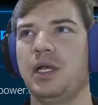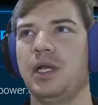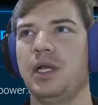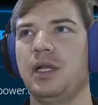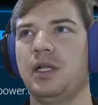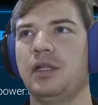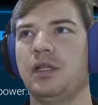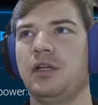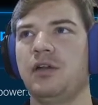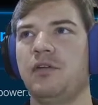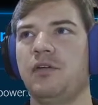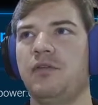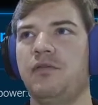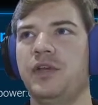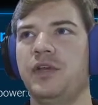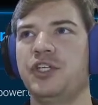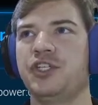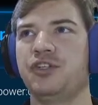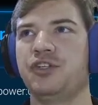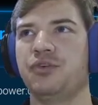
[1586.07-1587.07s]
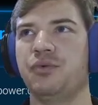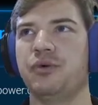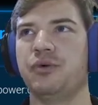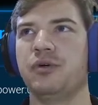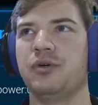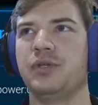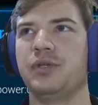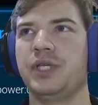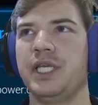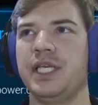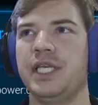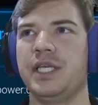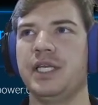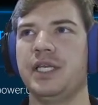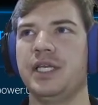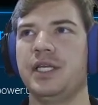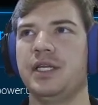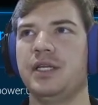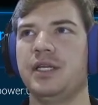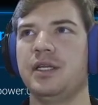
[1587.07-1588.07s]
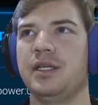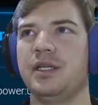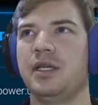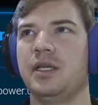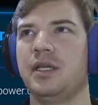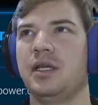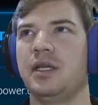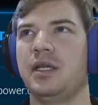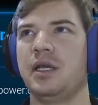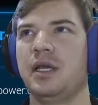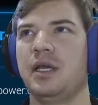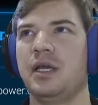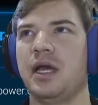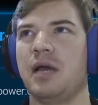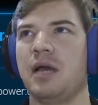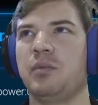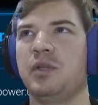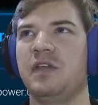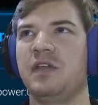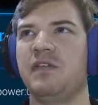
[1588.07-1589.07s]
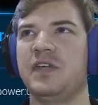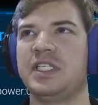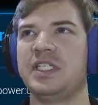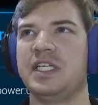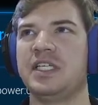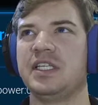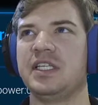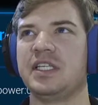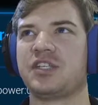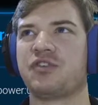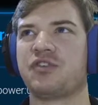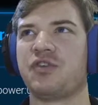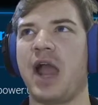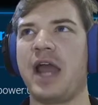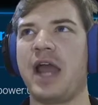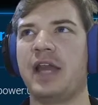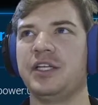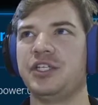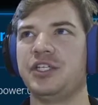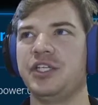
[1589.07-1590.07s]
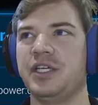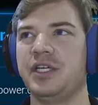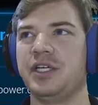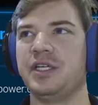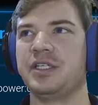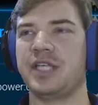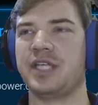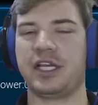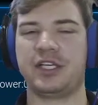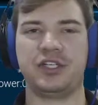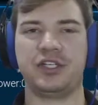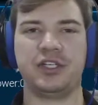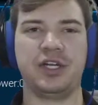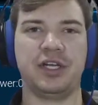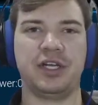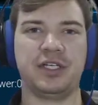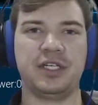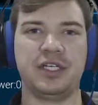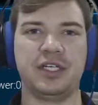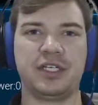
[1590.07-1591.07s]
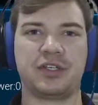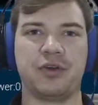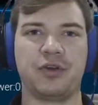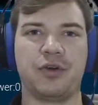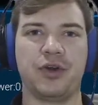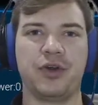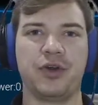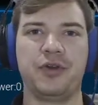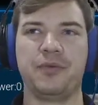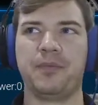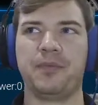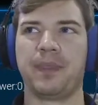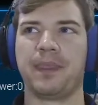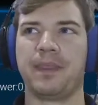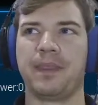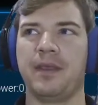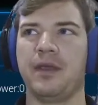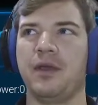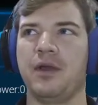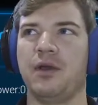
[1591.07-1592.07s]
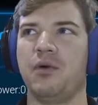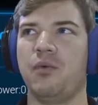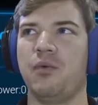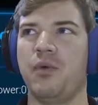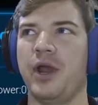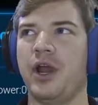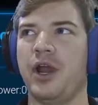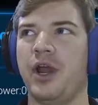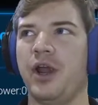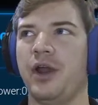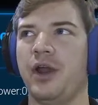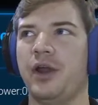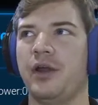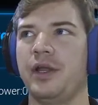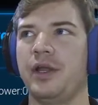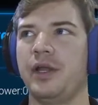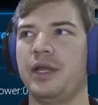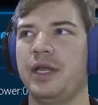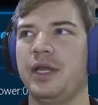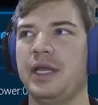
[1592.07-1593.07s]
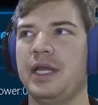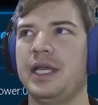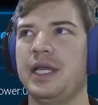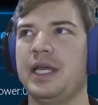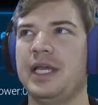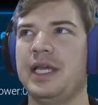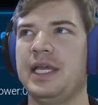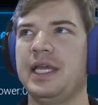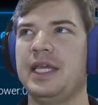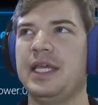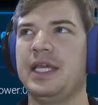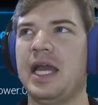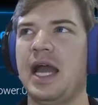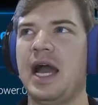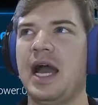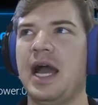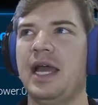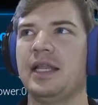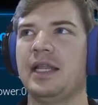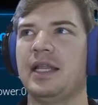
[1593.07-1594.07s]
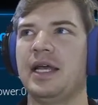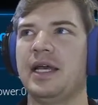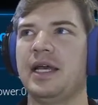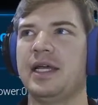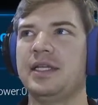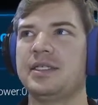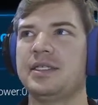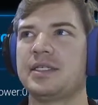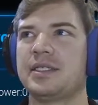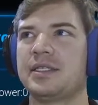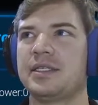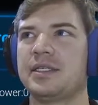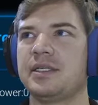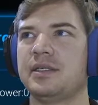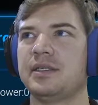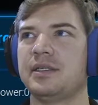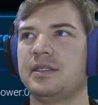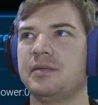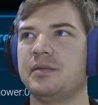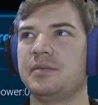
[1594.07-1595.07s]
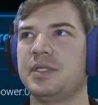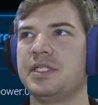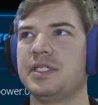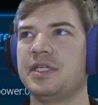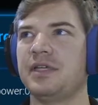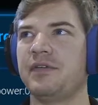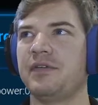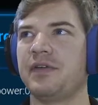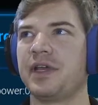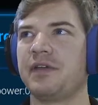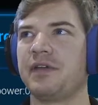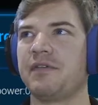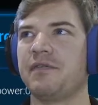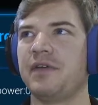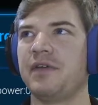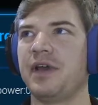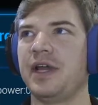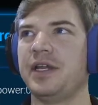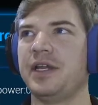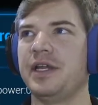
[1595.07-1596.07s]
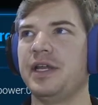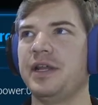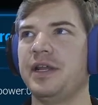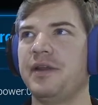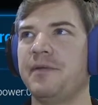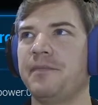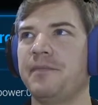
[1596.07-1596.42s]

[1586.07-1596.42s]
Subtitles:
little visual in, I believe it's in the strategy section on Discord, where he highlights, let me see if I can find it.